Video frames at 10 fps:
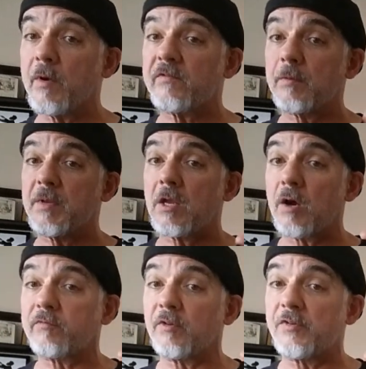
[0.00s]
we have to be
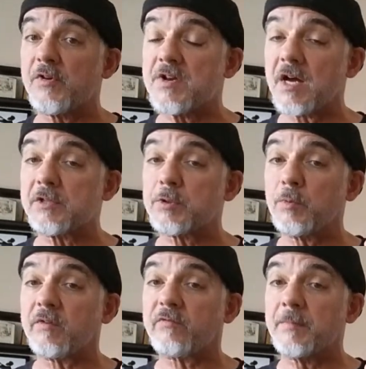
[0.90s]
careful to not
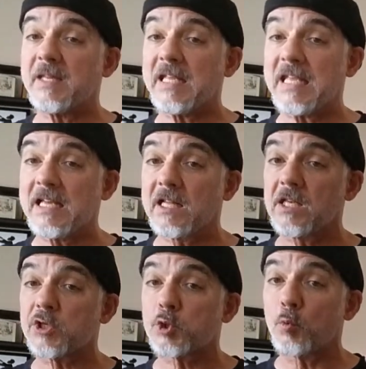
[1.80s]
do it from the
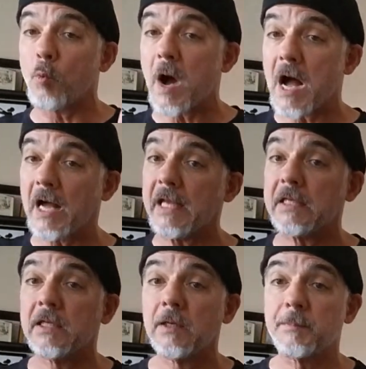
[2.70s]
English
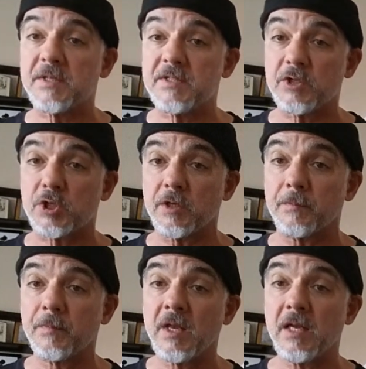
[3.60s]
Y position.